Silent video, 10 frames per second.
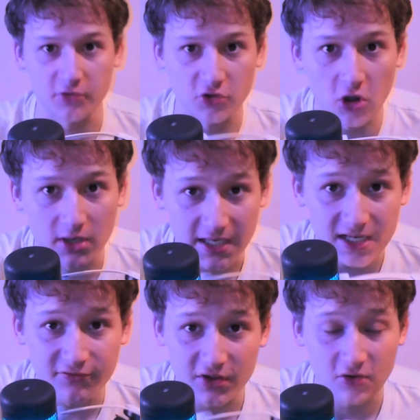not leave
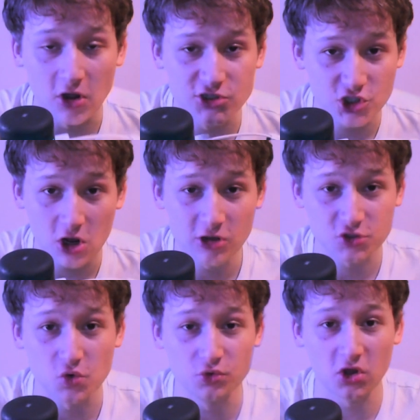it on charge
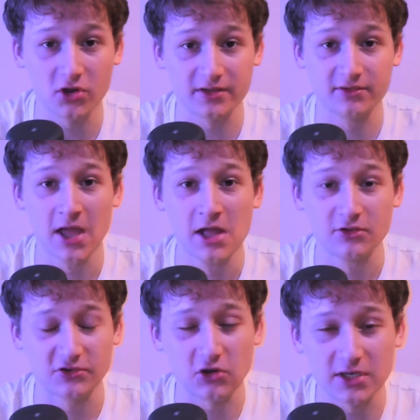all night. Do
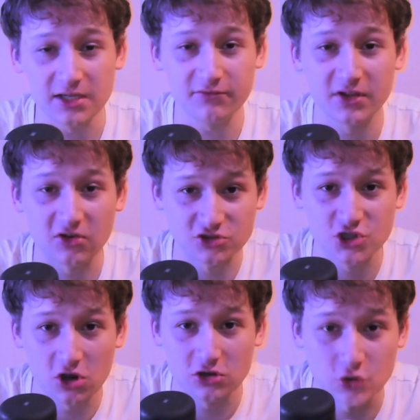not leave it on
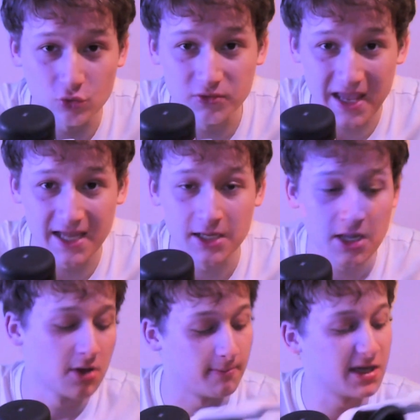charge all day.
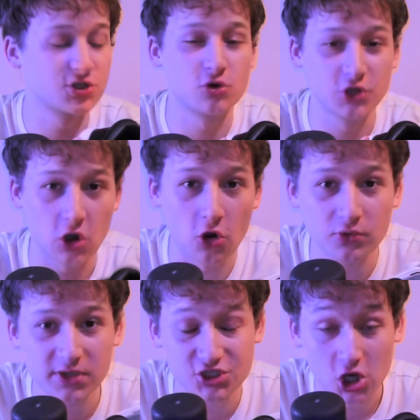Make sure you're
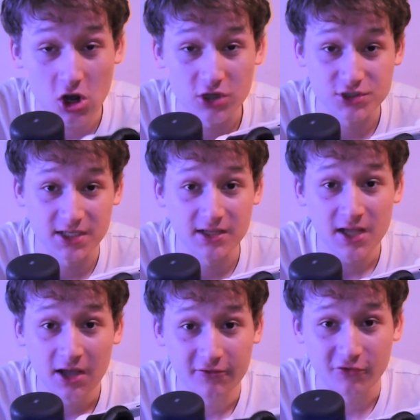only charging it
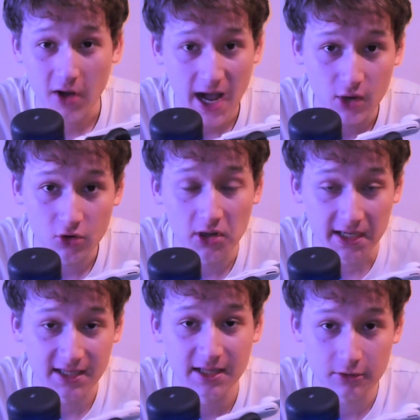for how long it
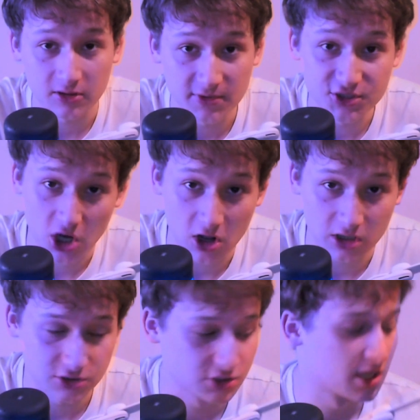needs to be
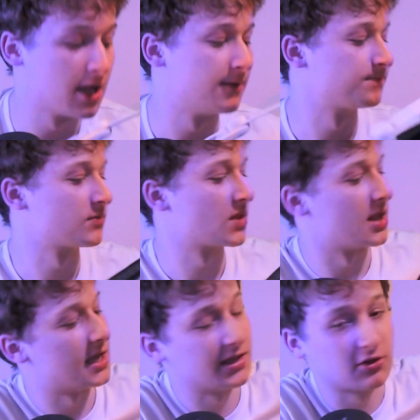charged.
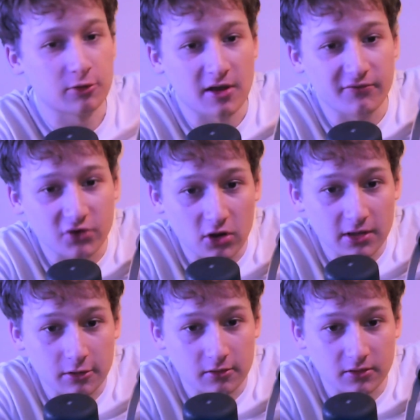It does have lights
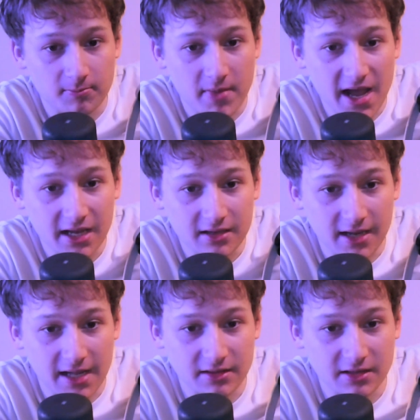at the back,
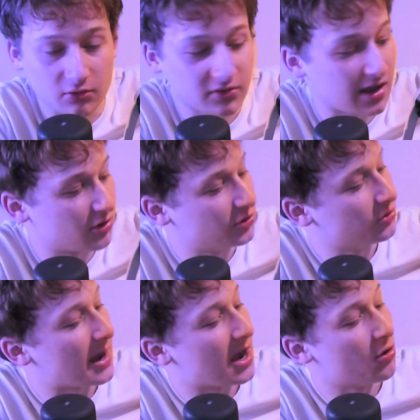and then it will tell you
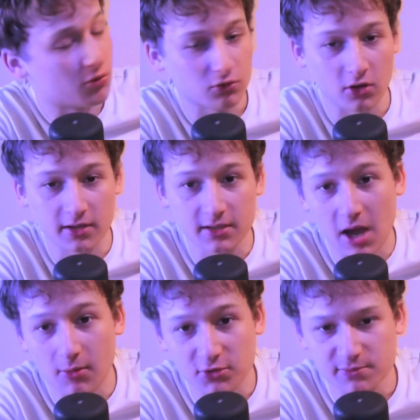how
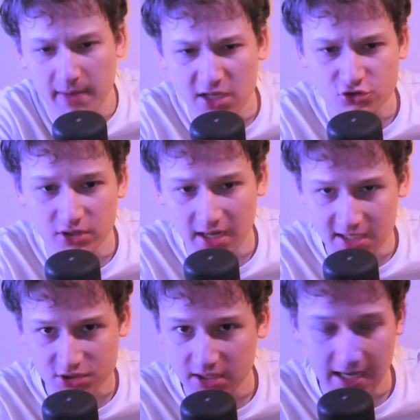much battery it
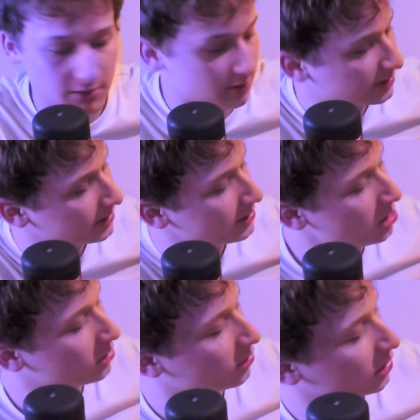actually has in it. Like